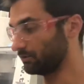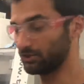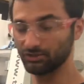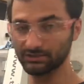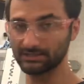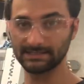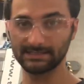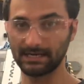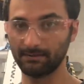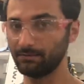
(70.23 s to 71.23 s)
you can just
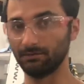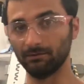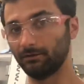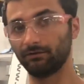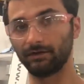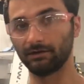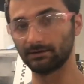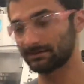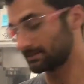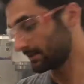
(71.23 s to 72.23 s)
stop and move your
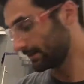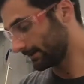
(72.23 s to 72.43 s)
fingers.